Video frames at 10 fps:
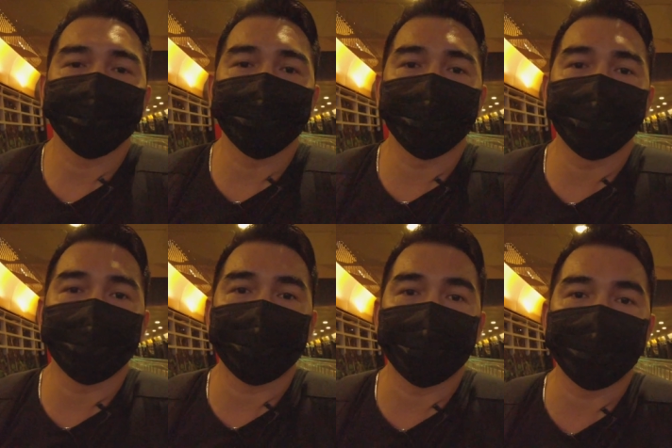you
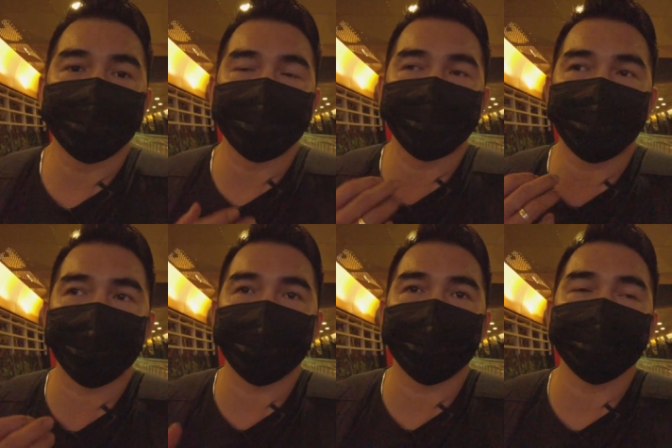know, um, my
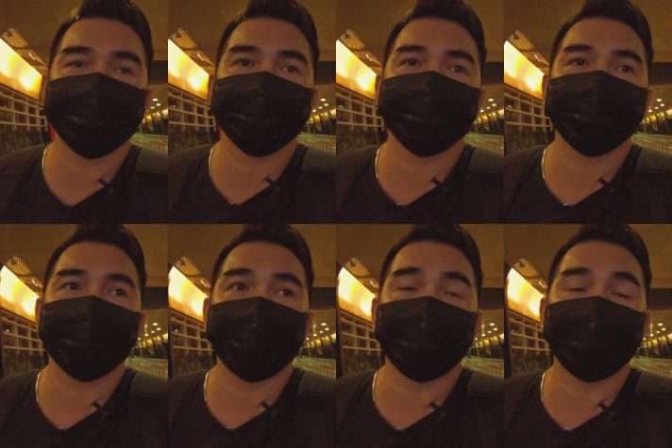prayers
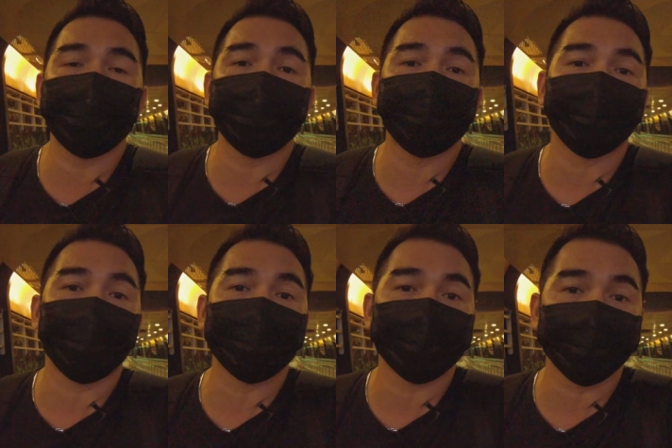and, and then for
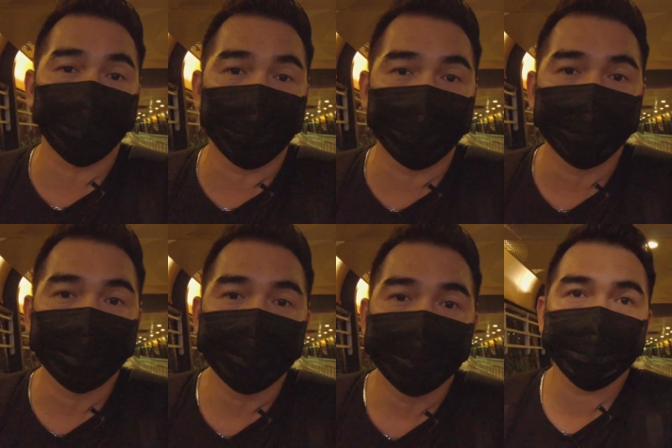us as well.
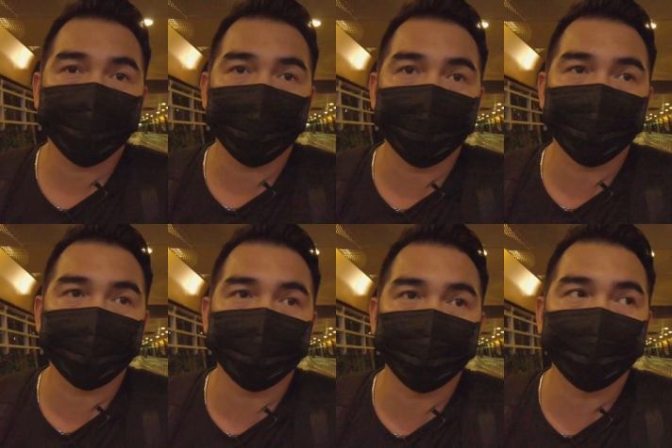Sana
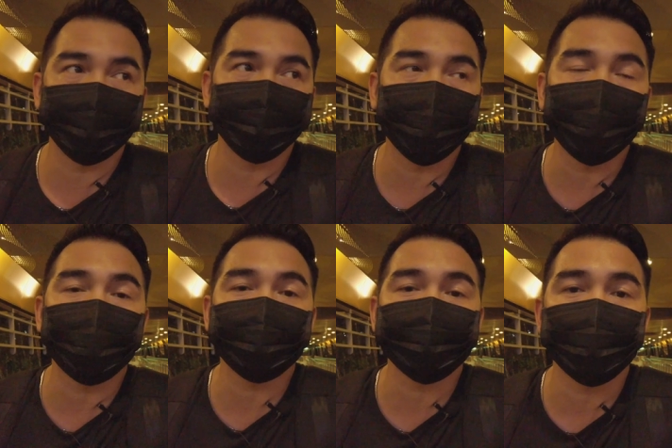ibigyan
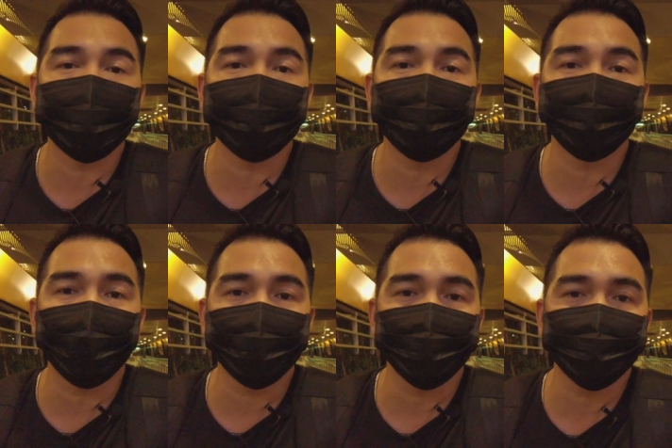natin sila ng
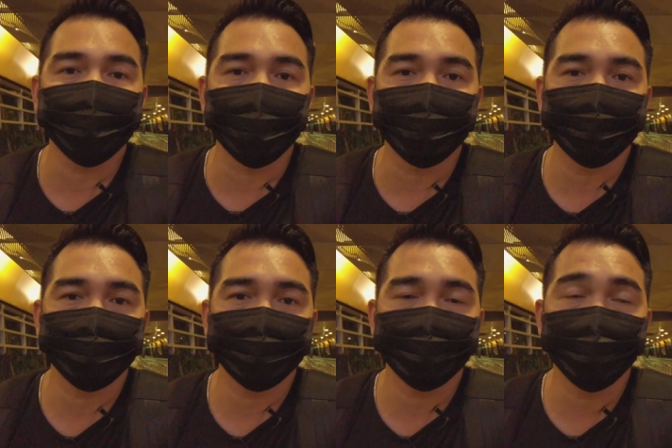prayers din.
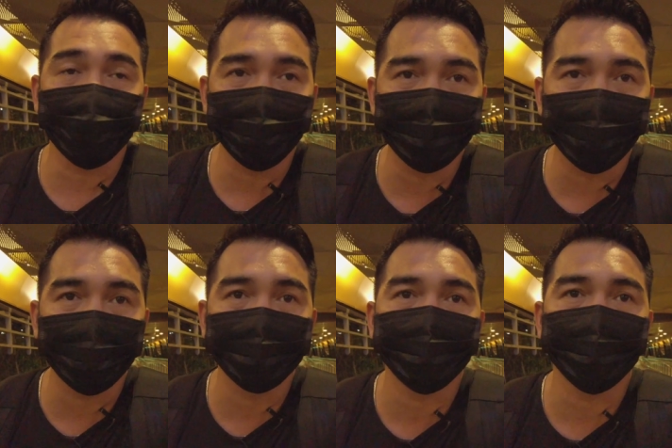Very,
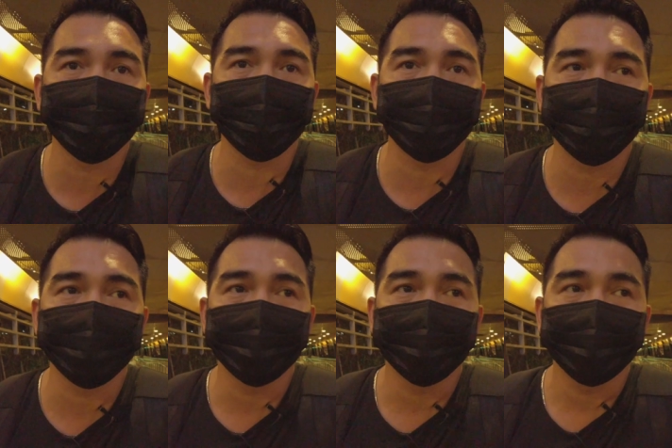very important.
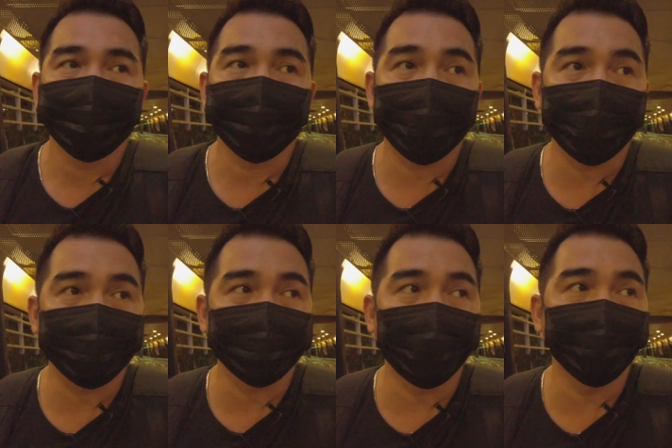Na
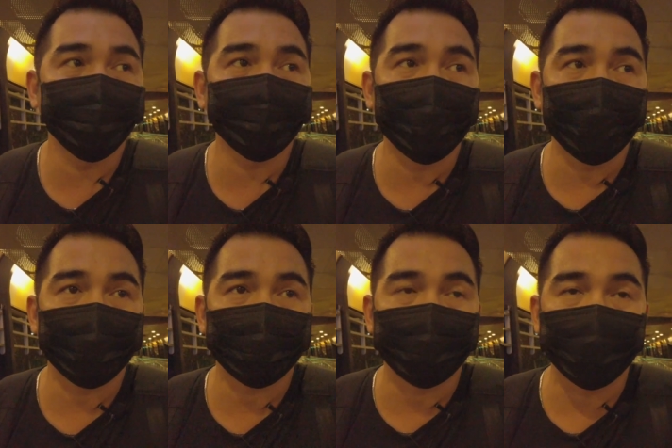kahit na anong
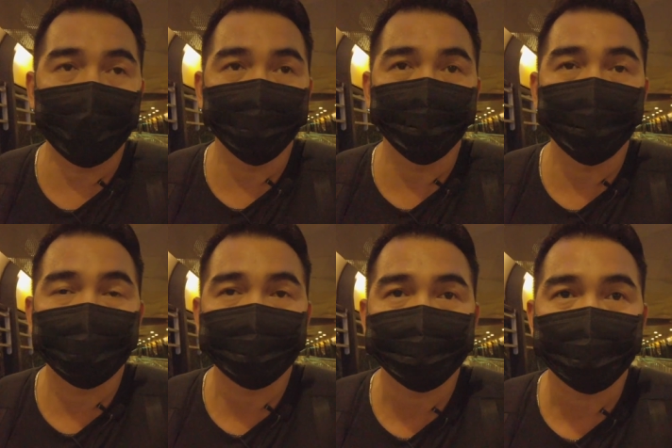mala, layo
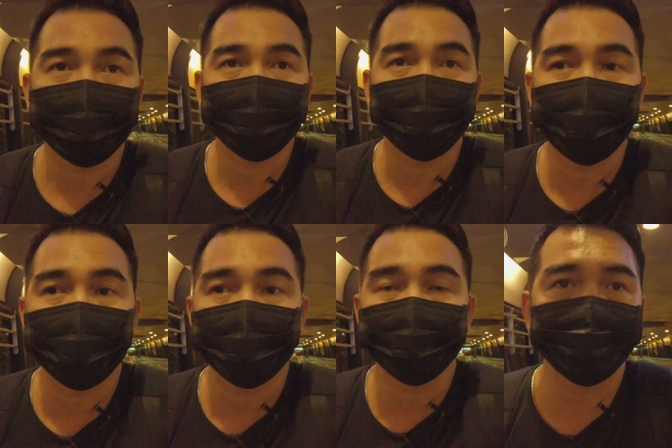natin sa
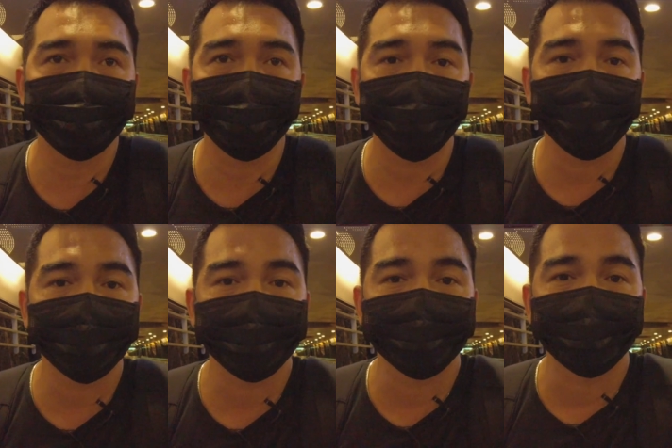kanila,
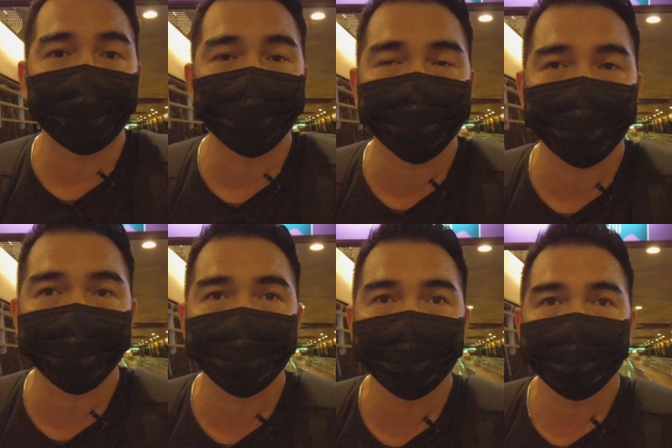prayers is the answer.